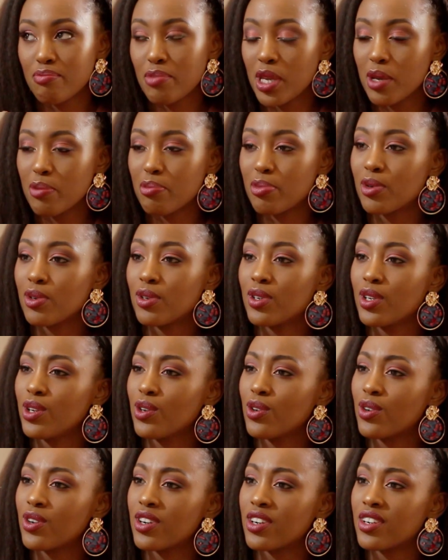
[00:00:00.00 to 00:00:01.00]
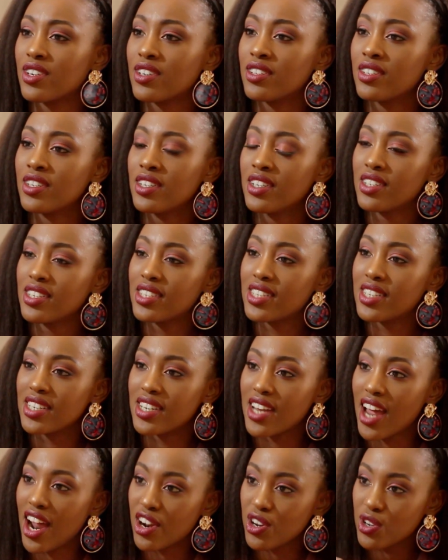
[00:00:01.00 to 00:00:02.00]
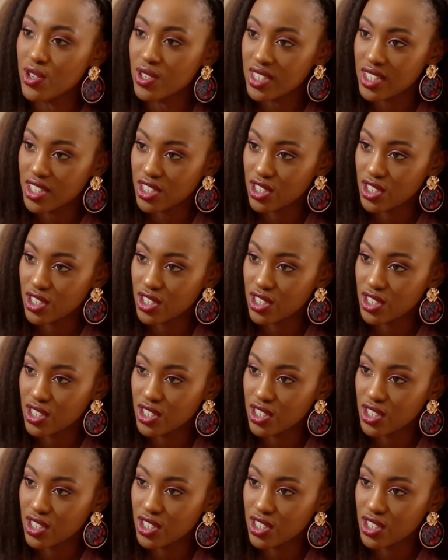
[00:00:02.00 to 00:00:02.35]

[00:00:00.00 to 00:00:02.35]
people or scenarios